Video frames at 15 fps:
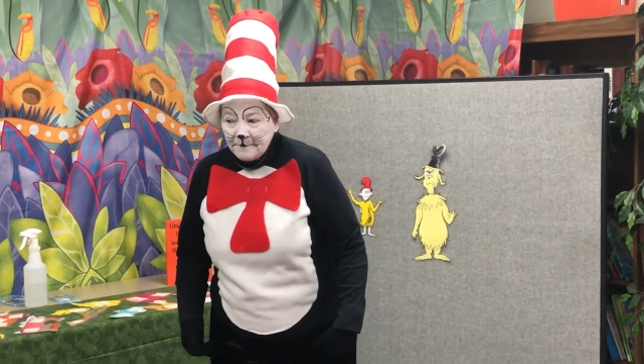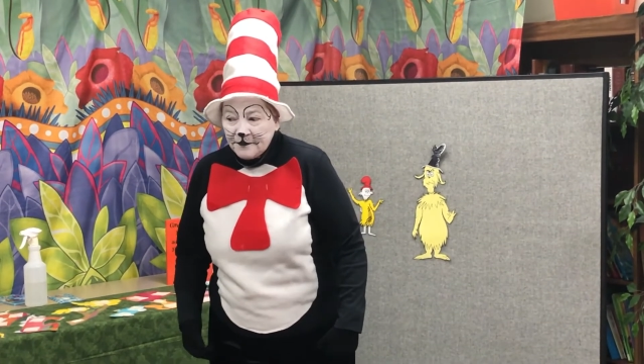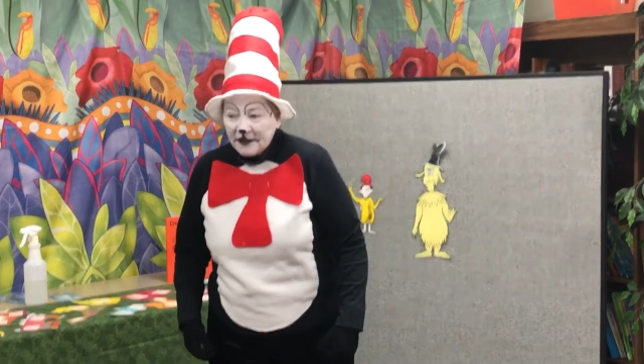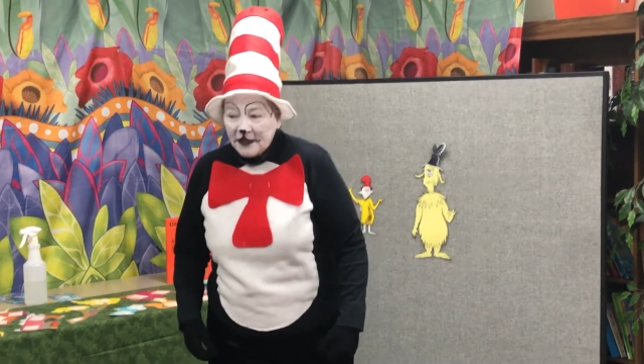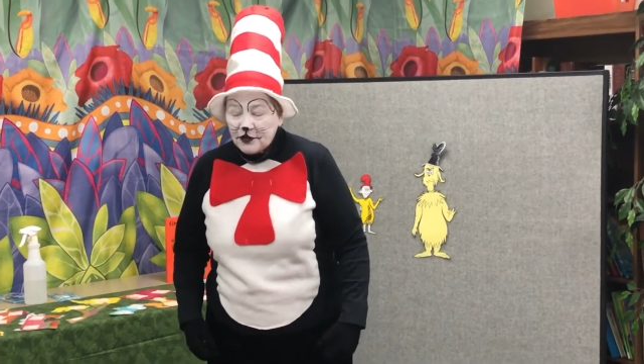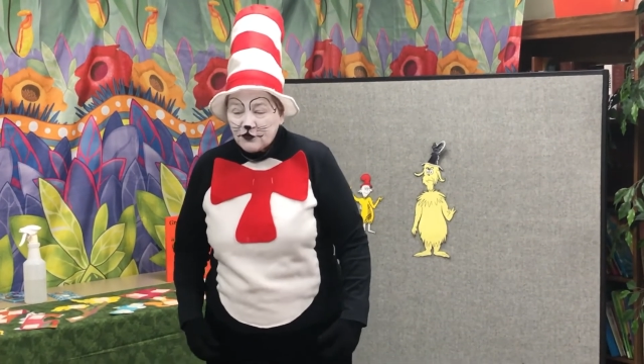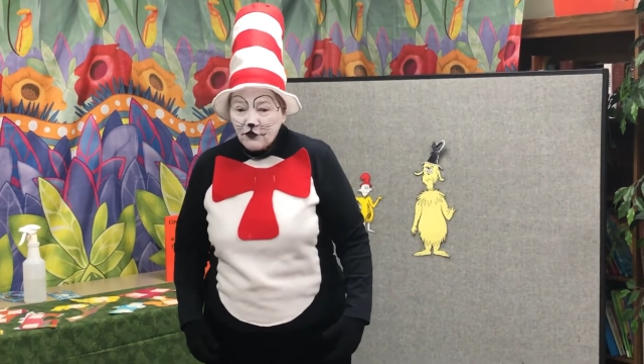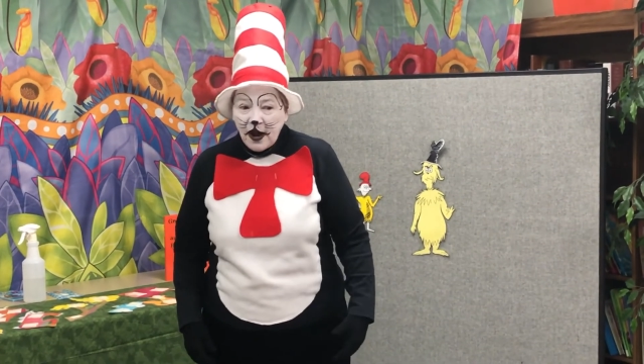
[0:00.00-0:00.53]

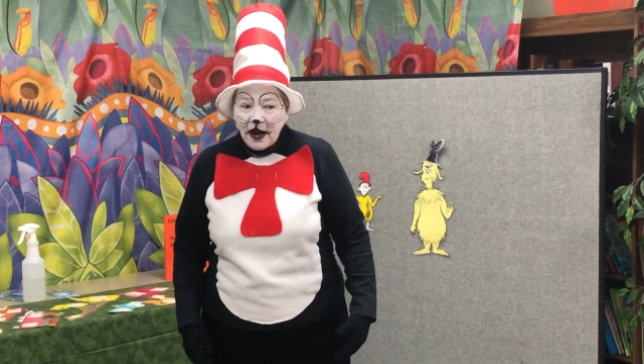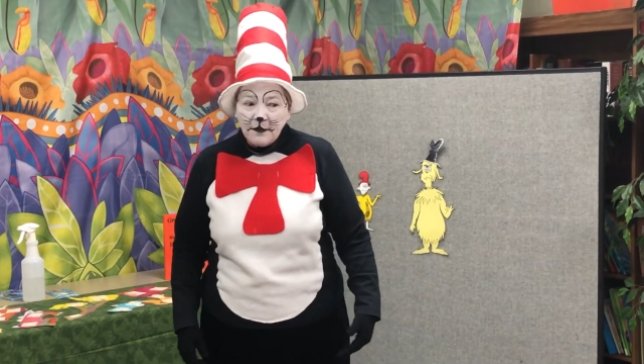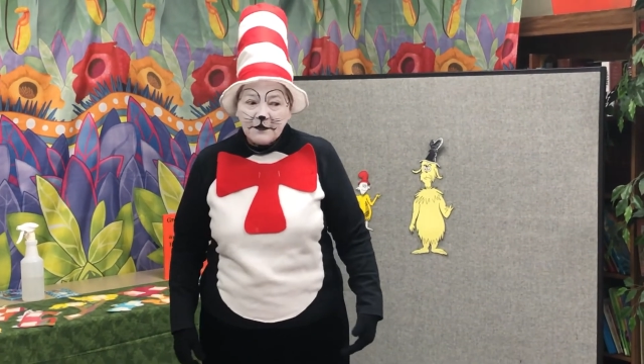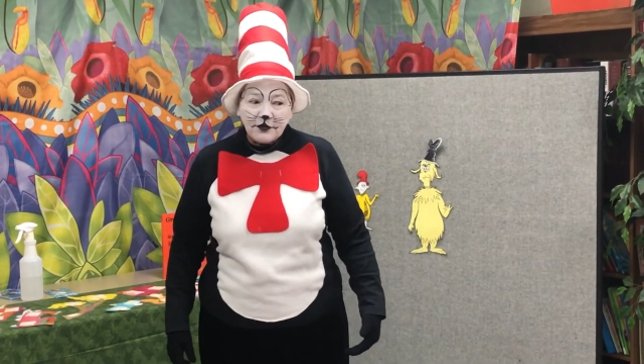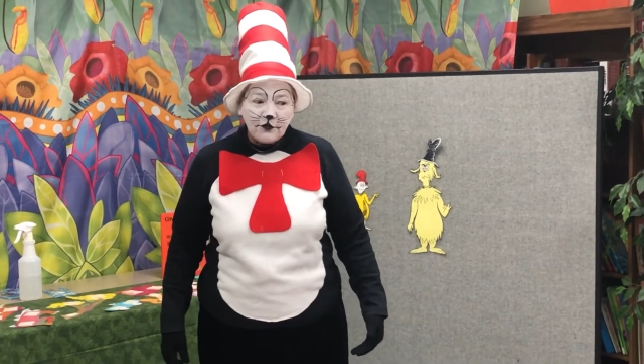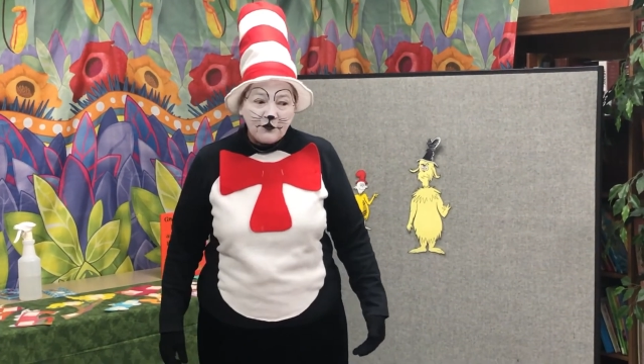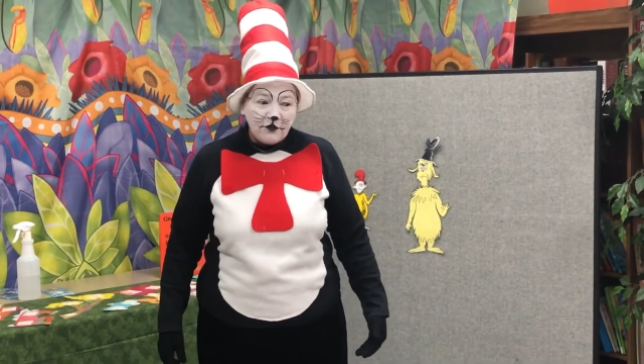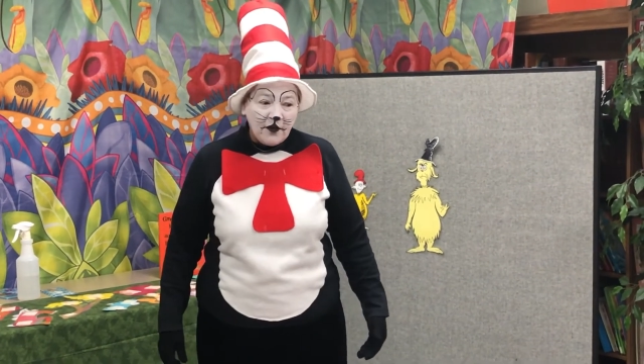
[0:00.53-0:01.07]
because rhymes
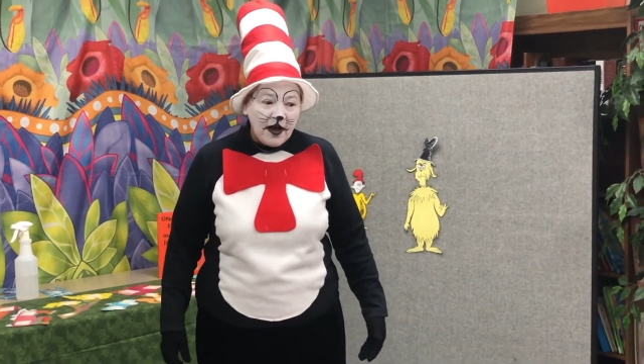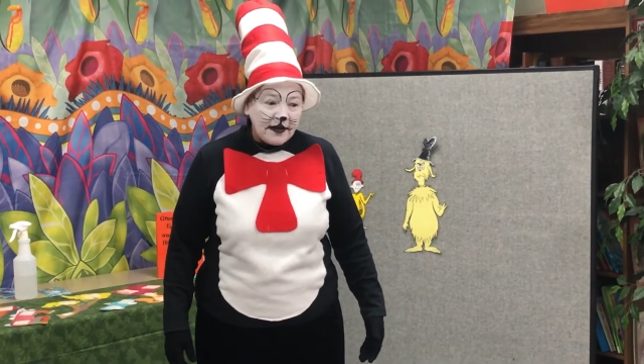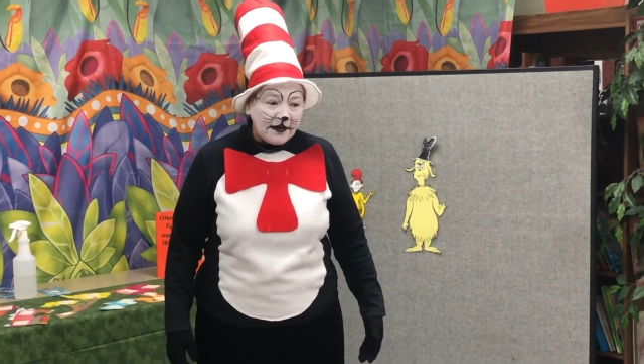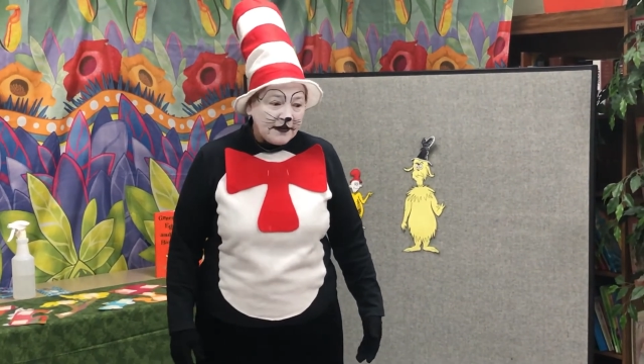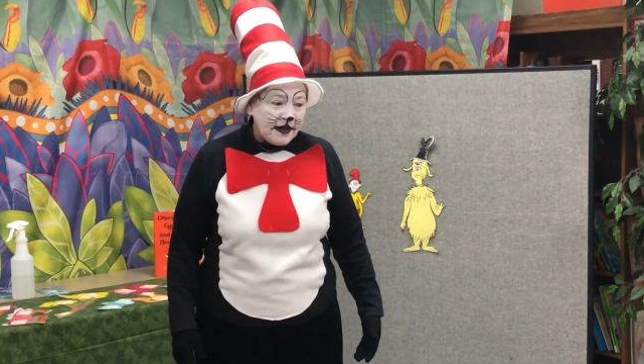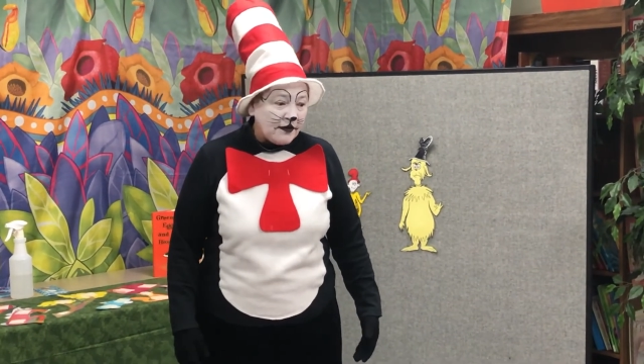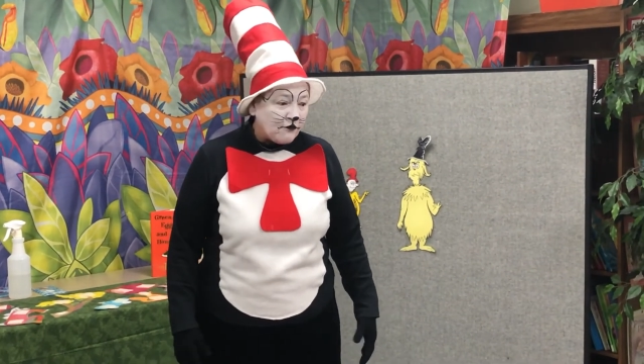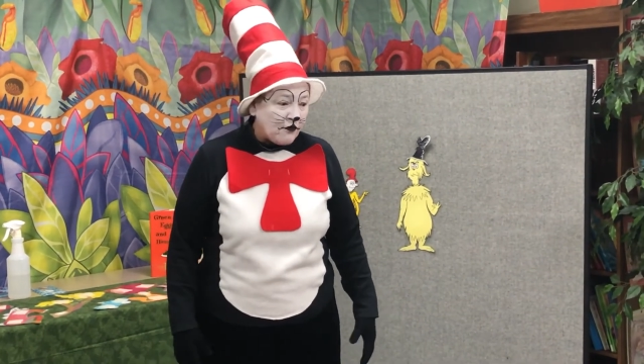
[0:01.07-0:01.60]
are
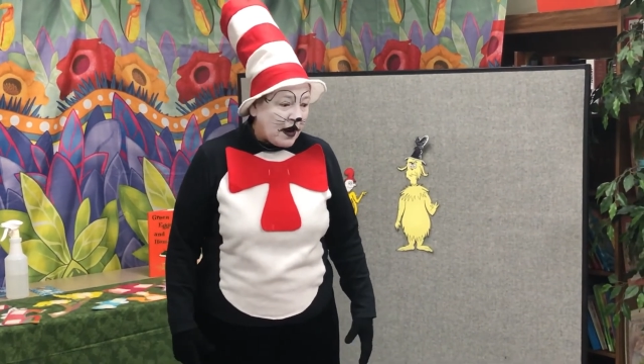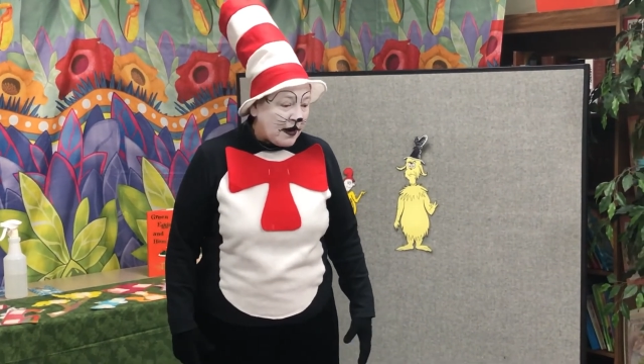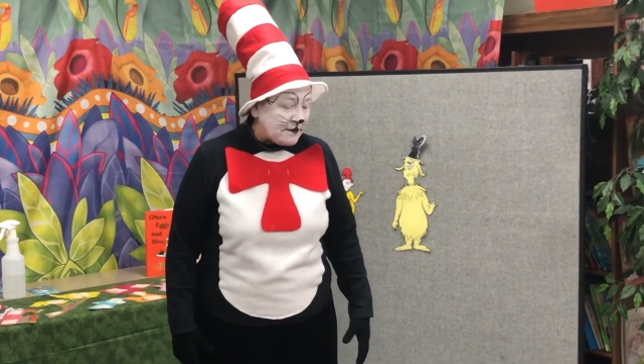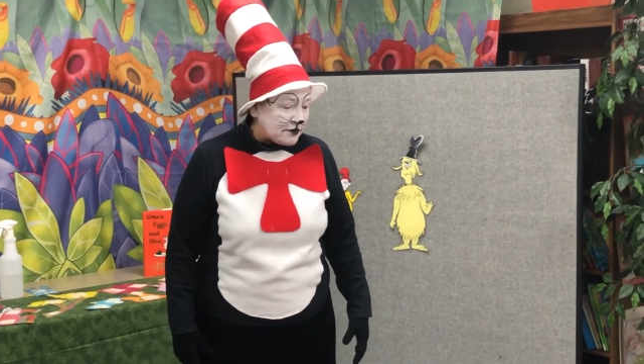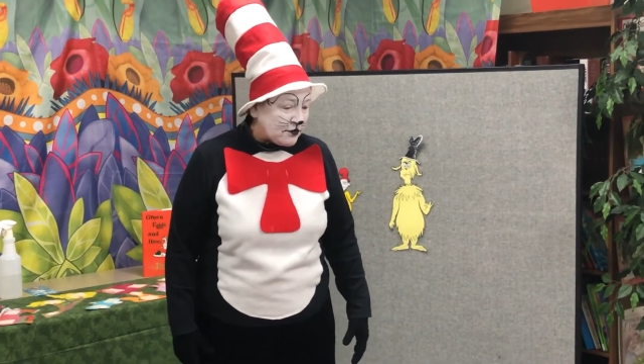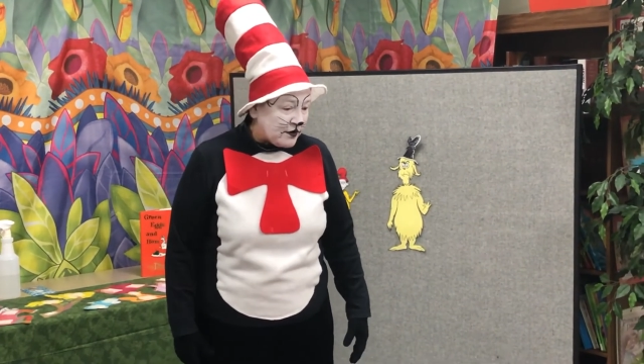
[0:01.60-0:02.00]
fun and rhymes